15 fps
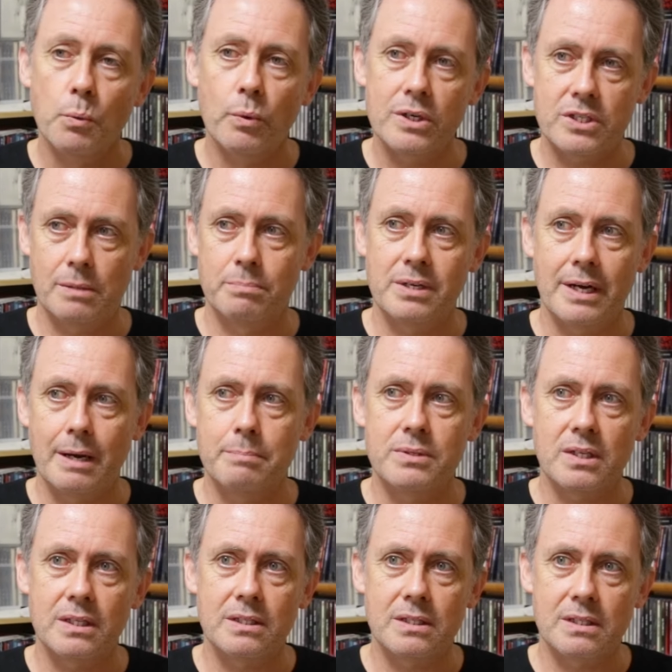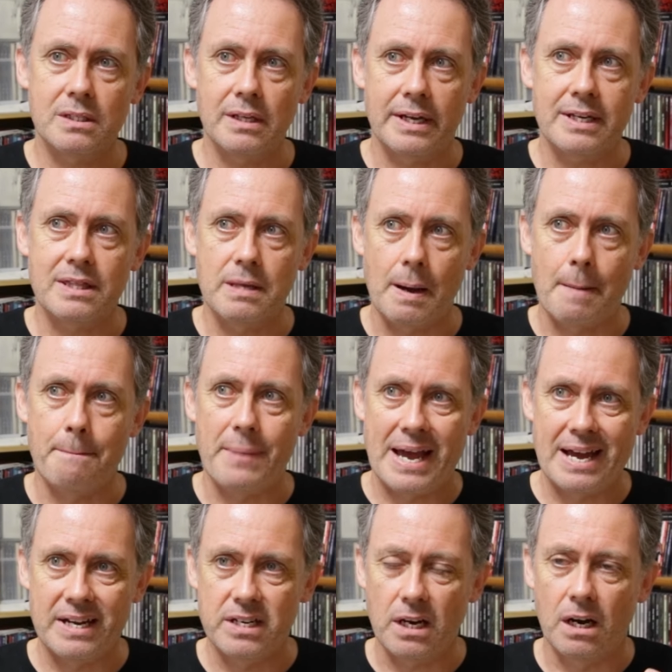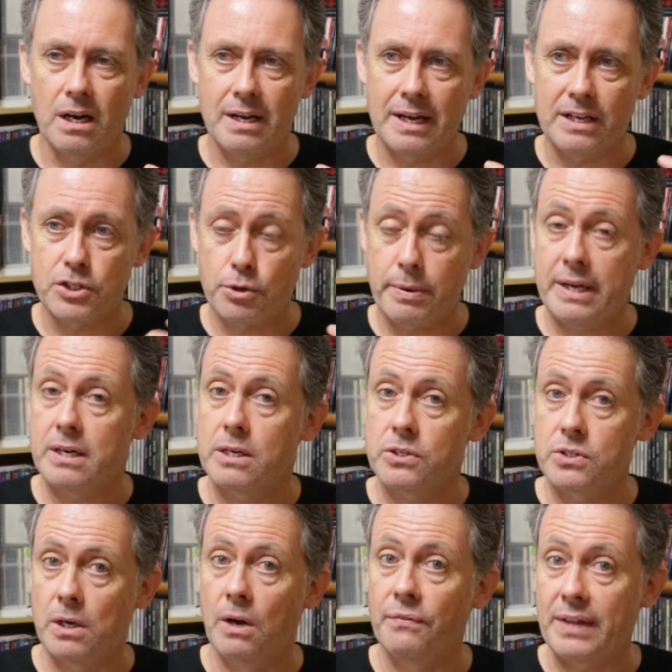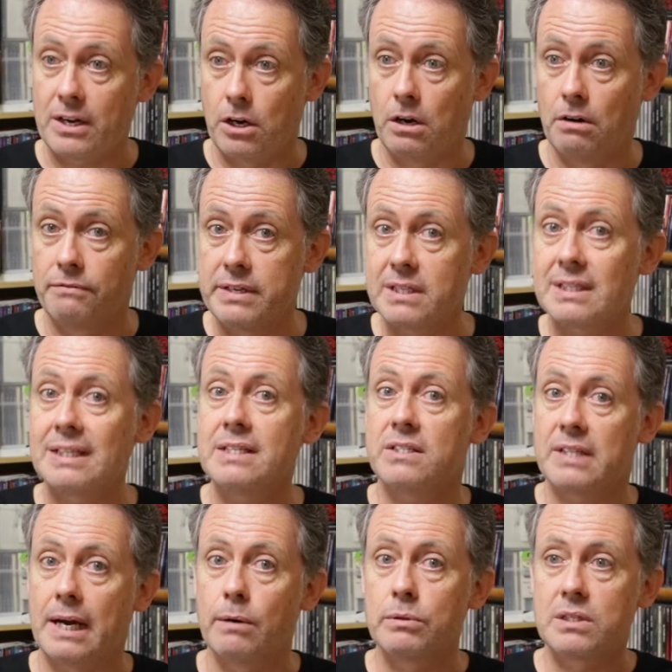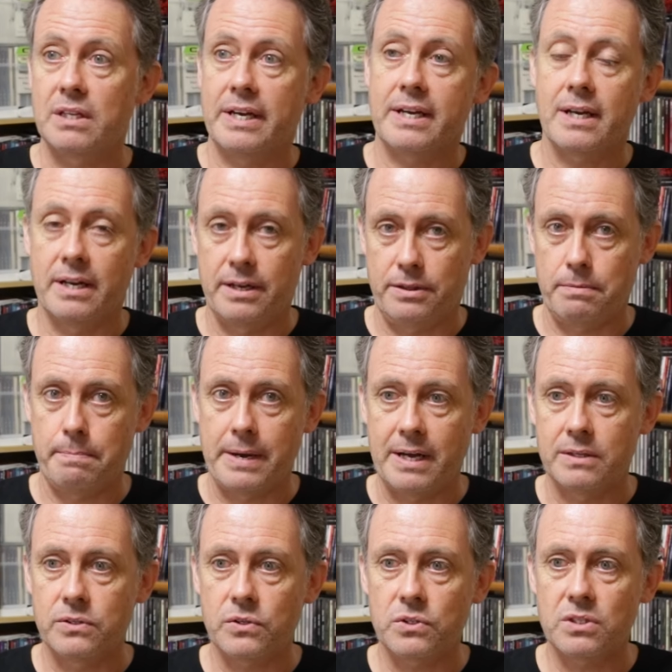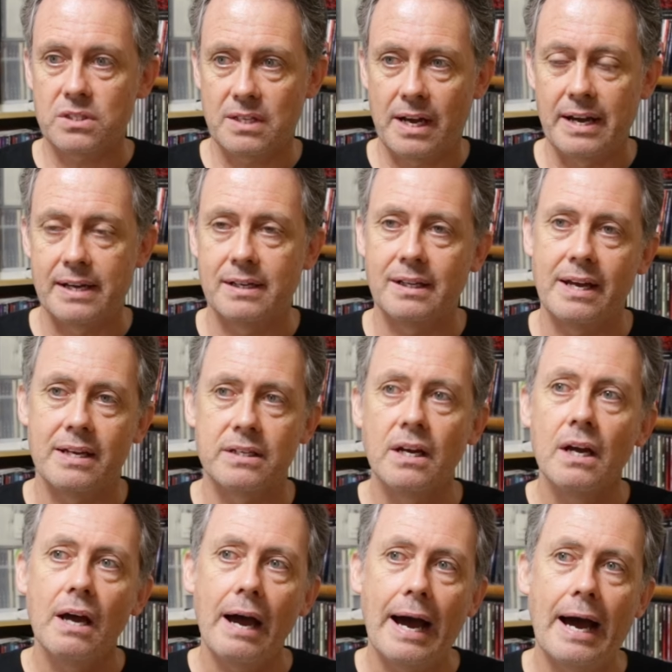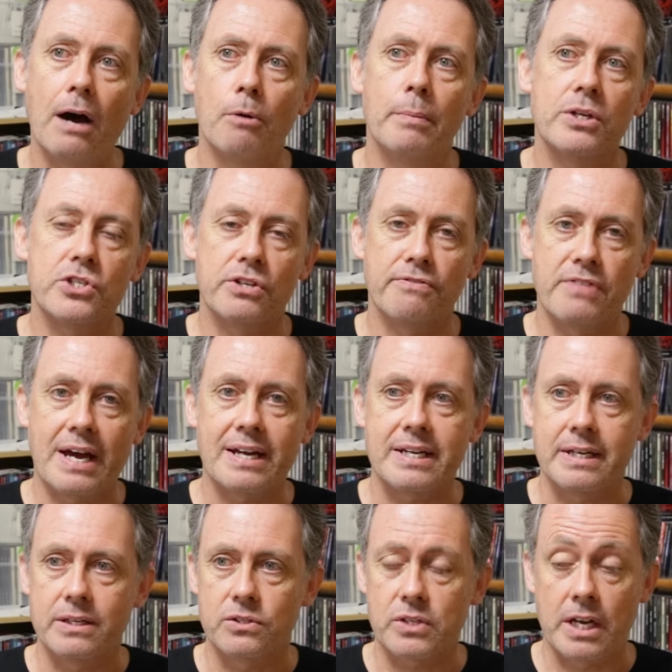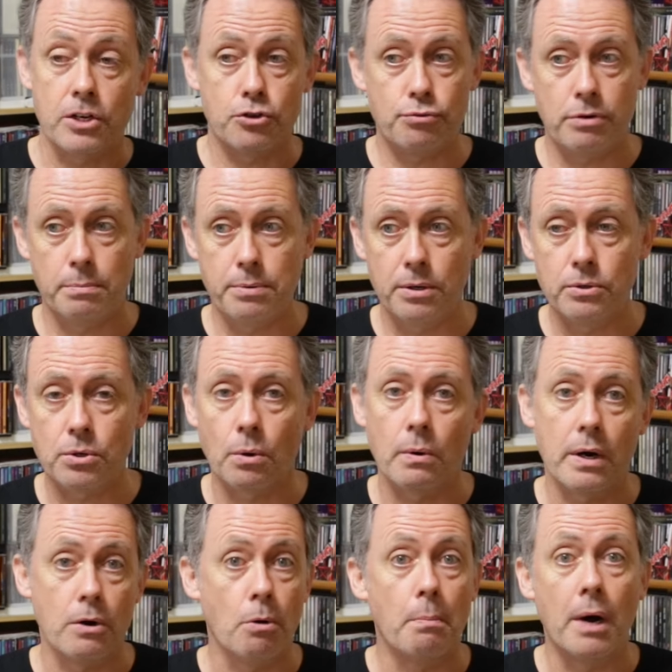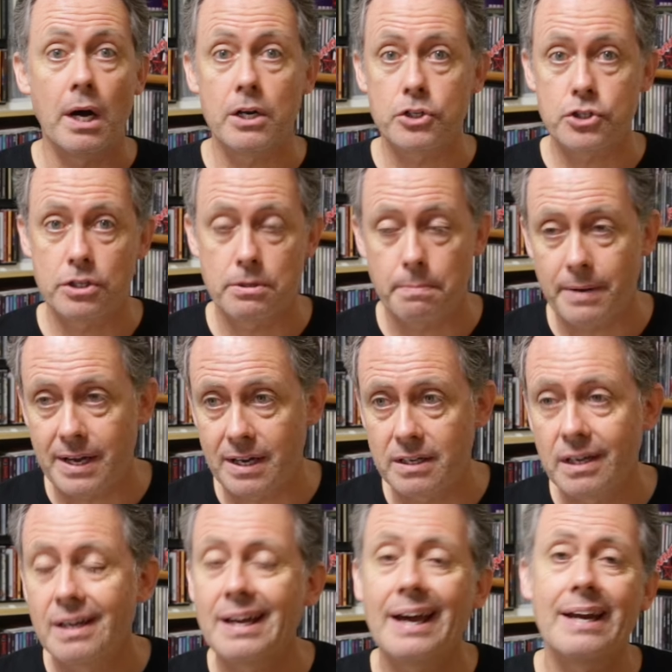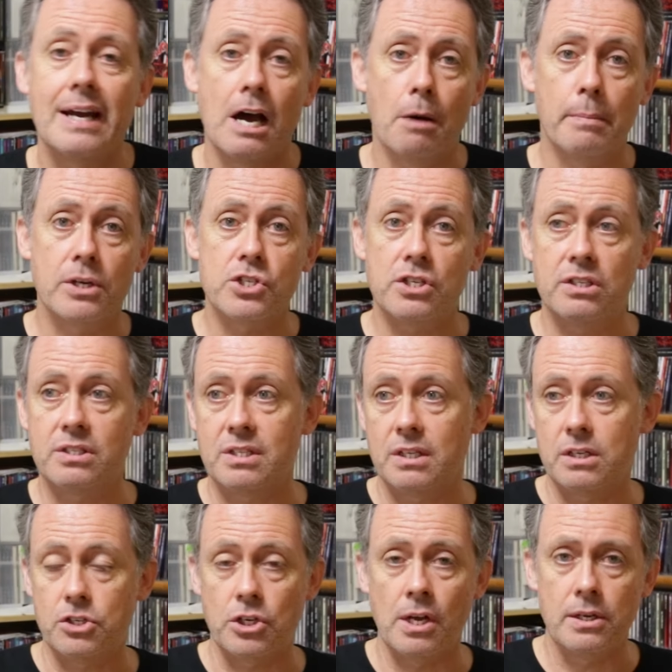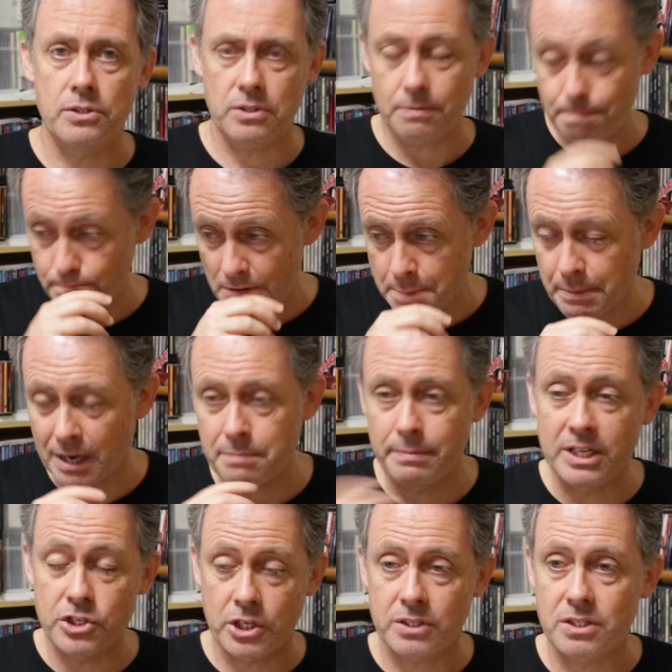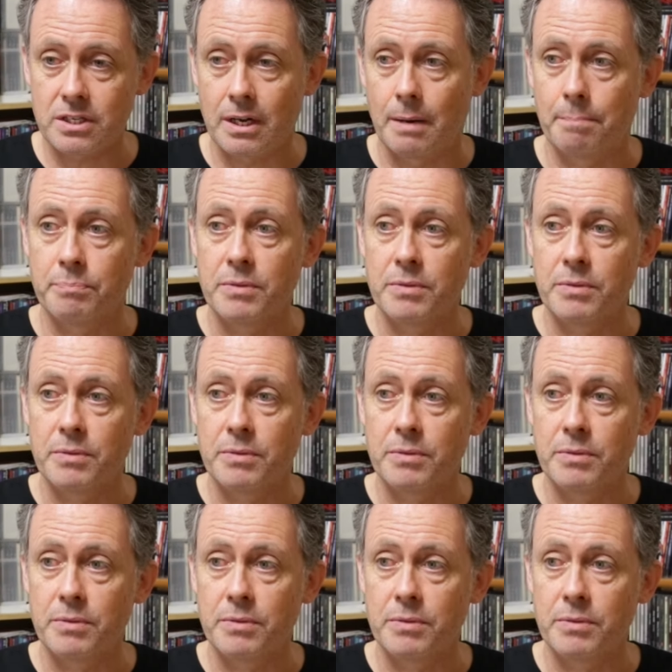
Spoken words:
where sometimes it's like a band has created a song that obviously sounds like another band's style, and how much of that is a tribute or an homage to the band, and how much is it just, pardon me, just